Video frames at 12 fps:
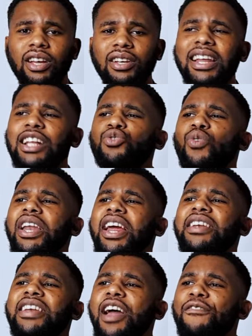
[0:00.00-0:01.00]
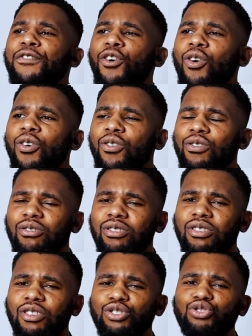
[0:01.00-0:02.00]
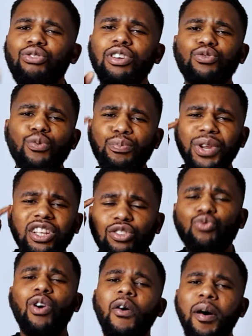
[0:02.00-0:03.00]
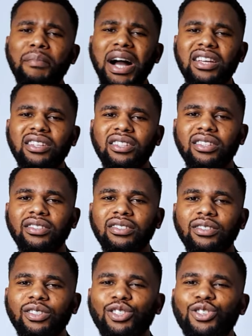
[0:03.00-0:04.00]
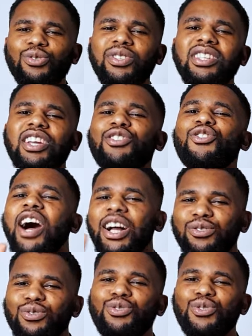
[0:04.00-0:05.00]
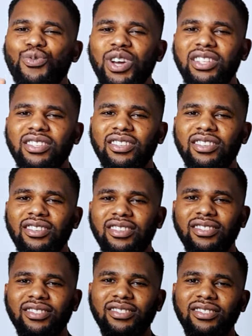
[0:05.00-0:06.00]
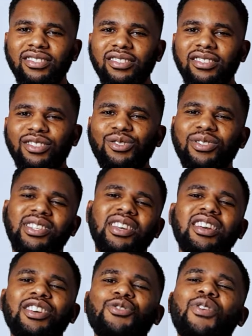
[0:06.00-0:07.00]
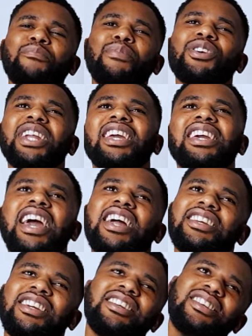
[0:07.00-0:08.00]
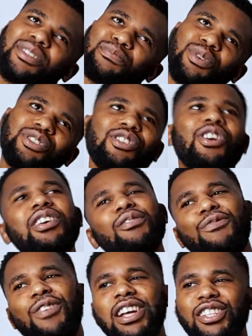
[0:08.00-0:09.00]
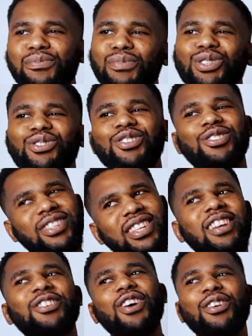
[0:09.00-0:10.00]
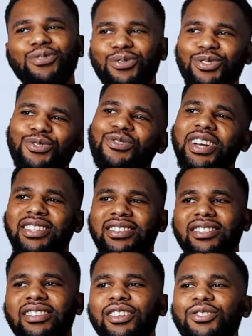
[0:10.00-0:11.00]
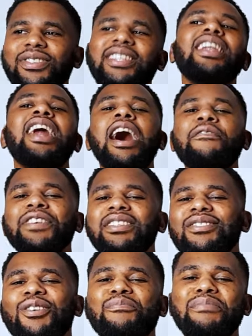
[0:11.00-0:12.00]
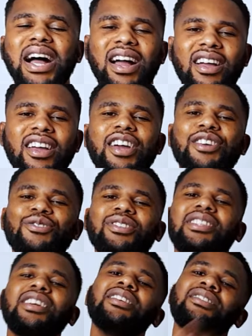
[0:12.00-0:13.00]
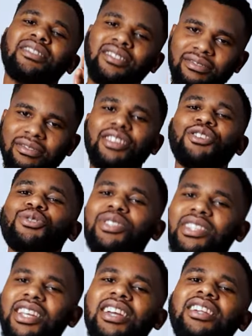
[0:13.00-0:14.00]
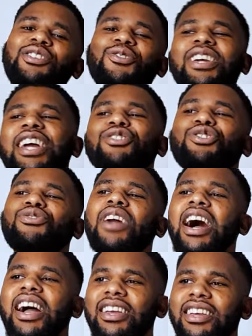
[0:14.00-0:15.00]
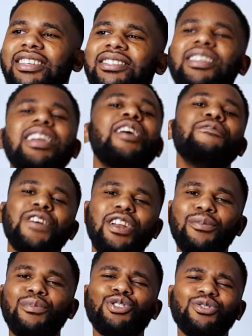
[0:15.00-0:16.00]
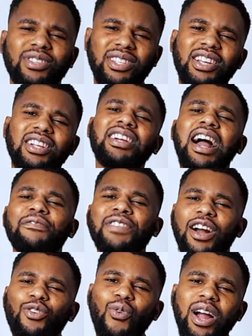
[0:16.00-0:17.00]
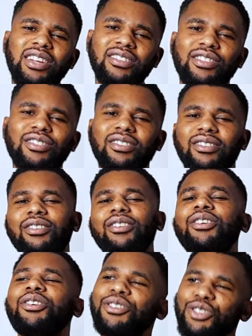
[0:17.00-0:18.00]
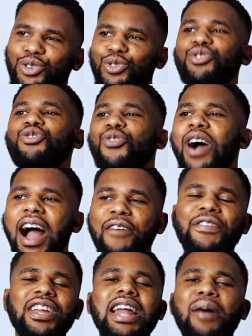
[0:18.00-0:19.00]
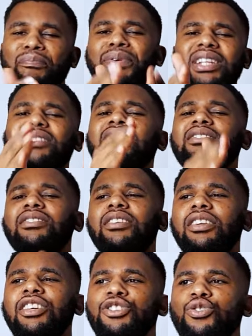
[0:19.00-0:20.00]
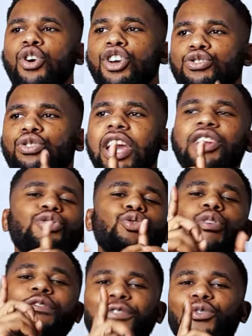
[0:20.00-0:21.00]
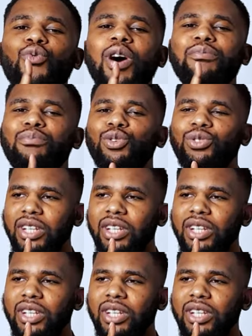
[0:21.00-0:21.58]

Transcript: That's what the devil trying to bring to our mind. You still know how to do it. You see, you were born again in the spirit, not in flesh, but you still know how to do it. You still have his number. You still, you still, you can try. It's still available. You still have that quality. oh, you, you have it, the ability still in you. You can do it for one more